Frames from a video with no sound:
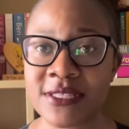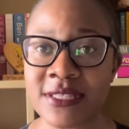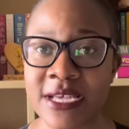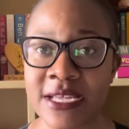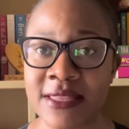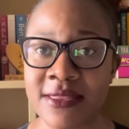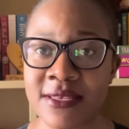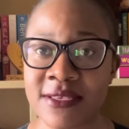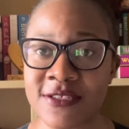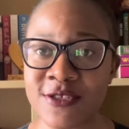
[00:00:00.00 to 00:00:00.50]

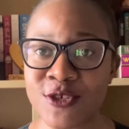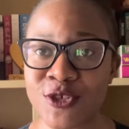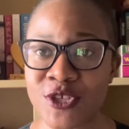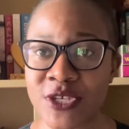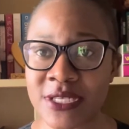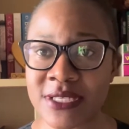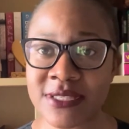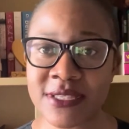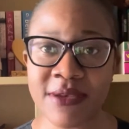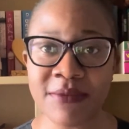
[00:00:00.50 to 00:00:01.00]
that there's
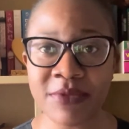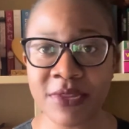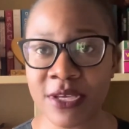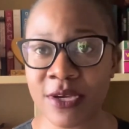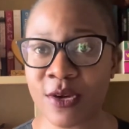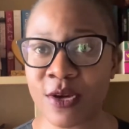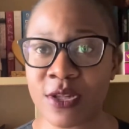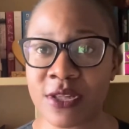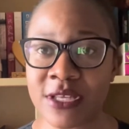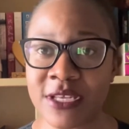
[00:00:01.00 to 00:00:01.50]
usually something
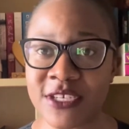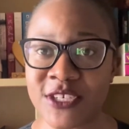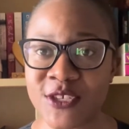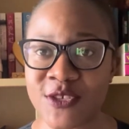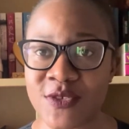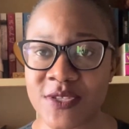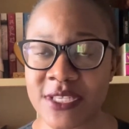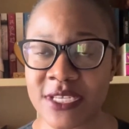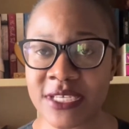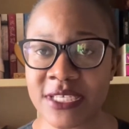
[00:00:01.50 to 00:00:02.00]
called a
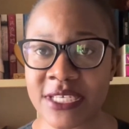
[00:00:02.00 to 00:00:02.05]
Tuesday